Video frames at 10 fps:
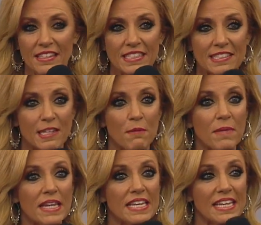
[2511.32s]

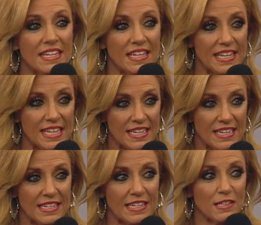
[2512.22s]
Somebody in
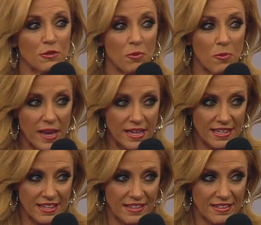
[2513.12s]
need is
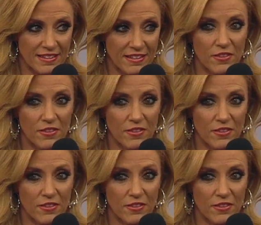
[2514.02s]
waiting